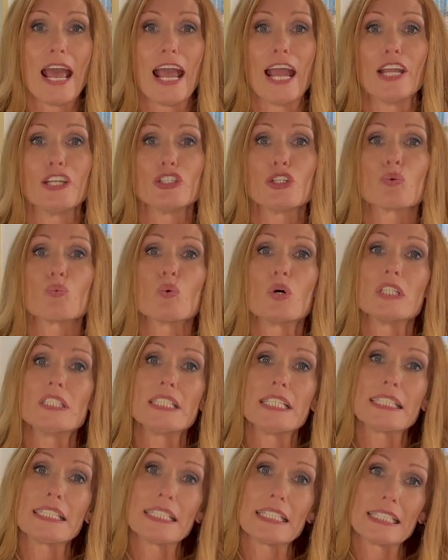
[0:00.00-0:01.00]
and you're
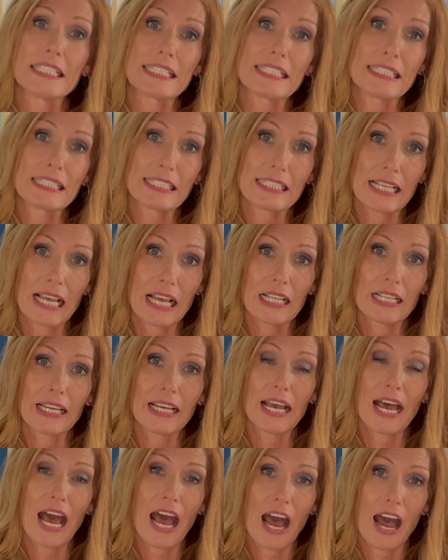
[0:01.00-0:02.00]
wanting to sell
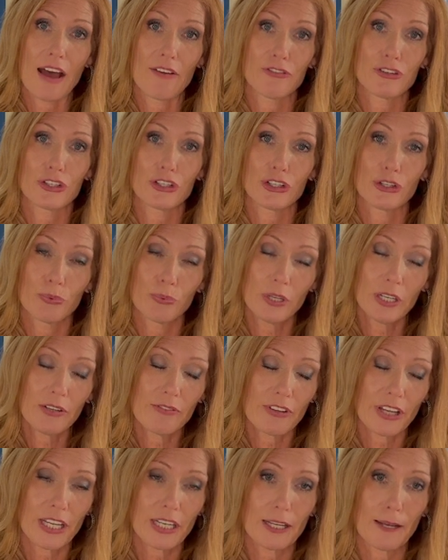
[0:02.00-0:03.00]
it after you
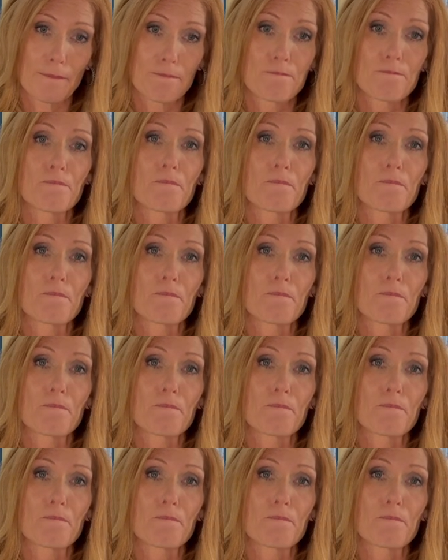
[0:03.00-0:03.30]
renovate it,